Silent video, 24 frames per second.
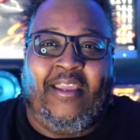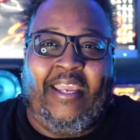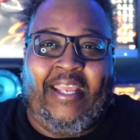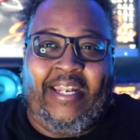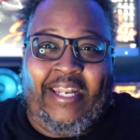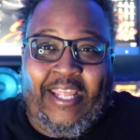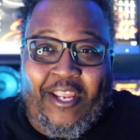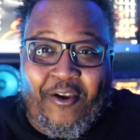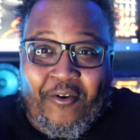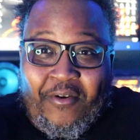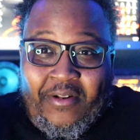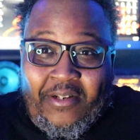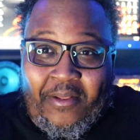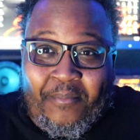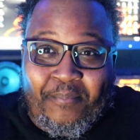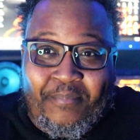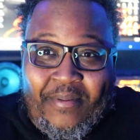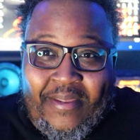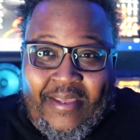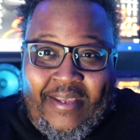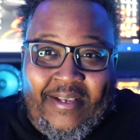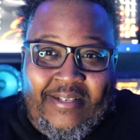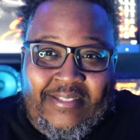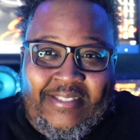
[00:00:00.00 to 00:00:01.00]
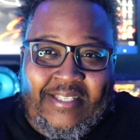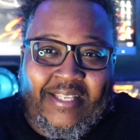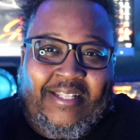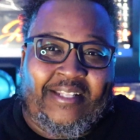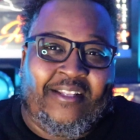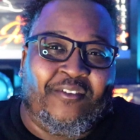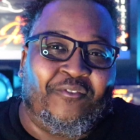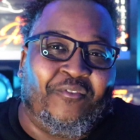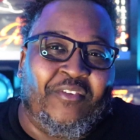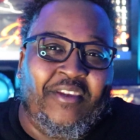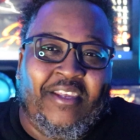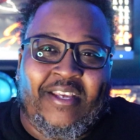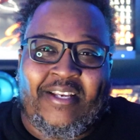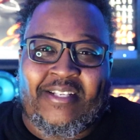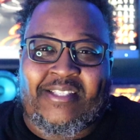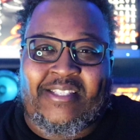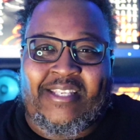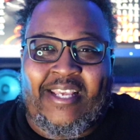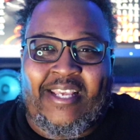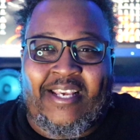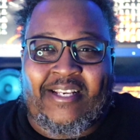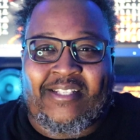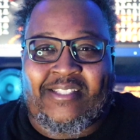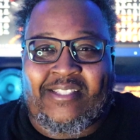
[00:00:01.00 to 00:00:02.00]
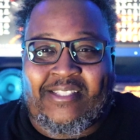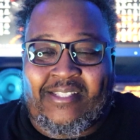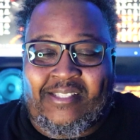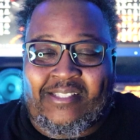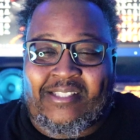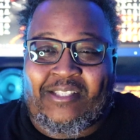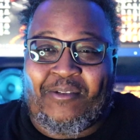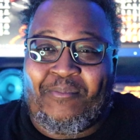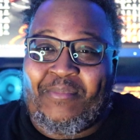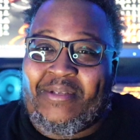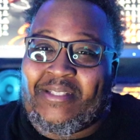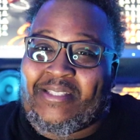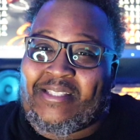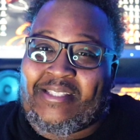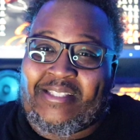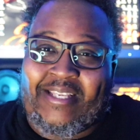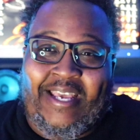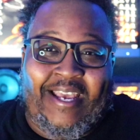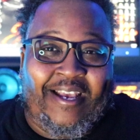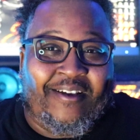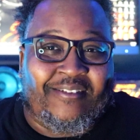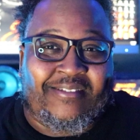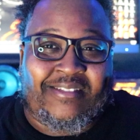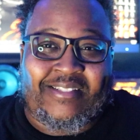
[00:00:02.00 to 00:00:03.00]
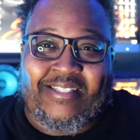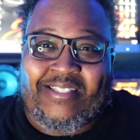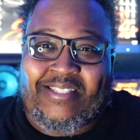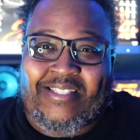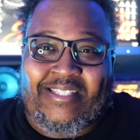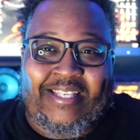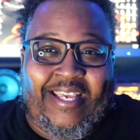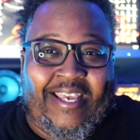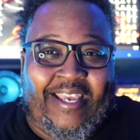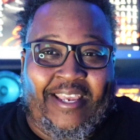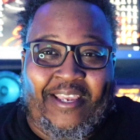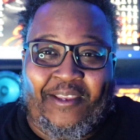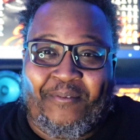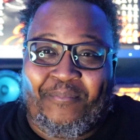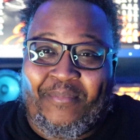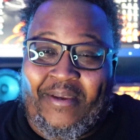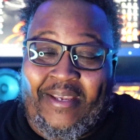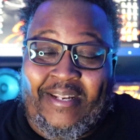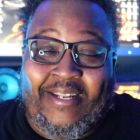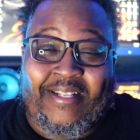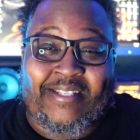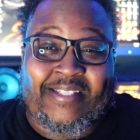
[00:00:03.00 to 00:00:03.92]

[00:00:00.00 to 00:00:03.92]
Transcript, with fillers: and hearing the bigs in the V S X system, it sounds the same, man.